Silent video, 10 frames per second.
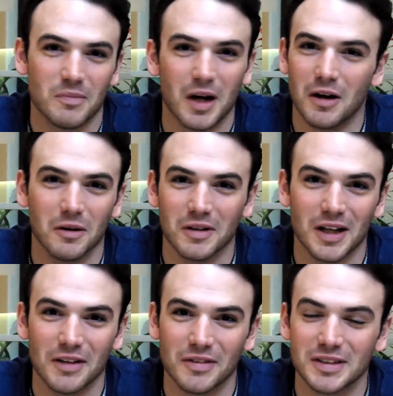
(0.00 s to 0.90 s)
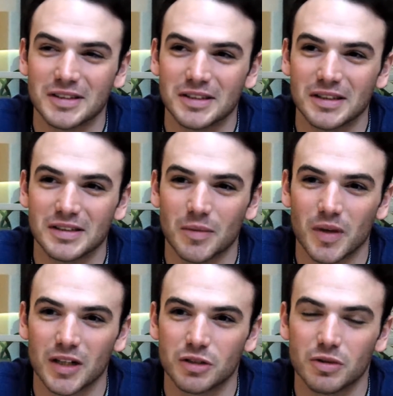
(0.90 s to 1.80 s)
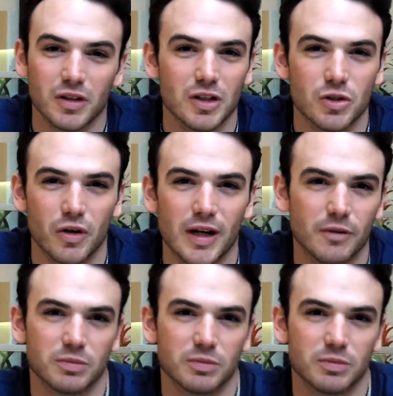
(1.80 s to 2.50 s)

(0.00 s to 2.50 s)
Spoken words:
my whole life. It's something I just really enjoyed.